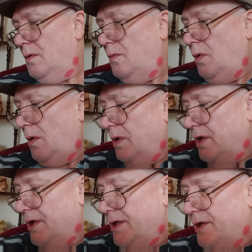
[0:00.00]
What we're
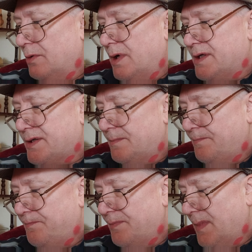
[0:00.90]
going to do is
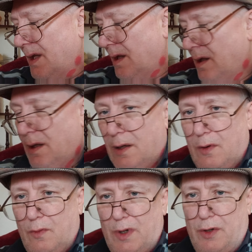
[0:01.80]

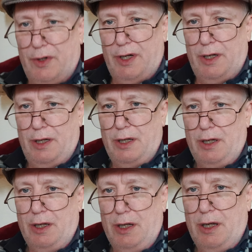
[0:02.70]
we're going to
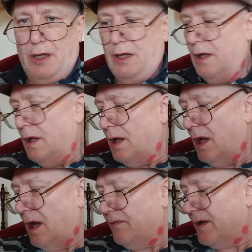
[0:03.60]

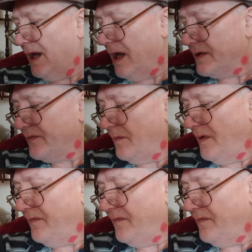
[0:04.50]
have cards from the